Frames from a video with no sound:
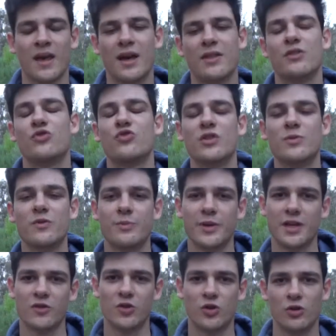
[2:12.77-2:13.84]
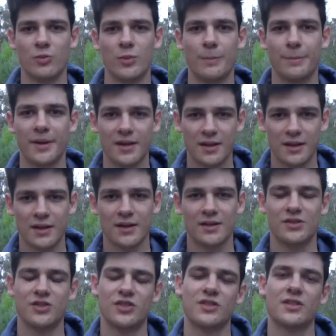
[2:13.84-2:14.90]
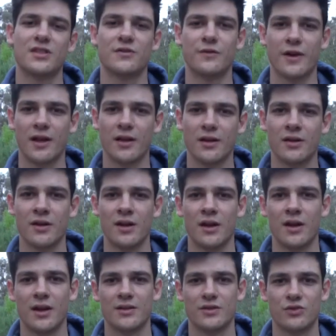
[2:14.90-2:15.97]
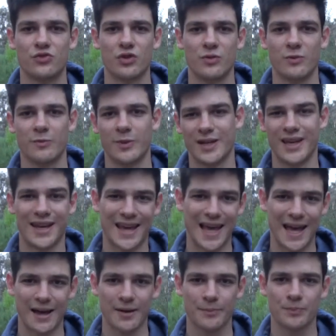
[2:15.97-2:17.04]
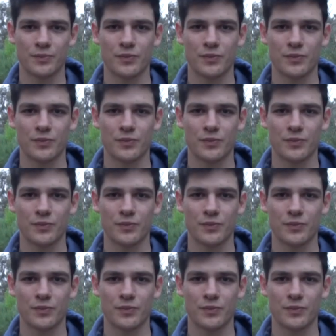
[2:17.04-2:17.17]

And the dream of being a human being is just as valid as the dream of being a cat.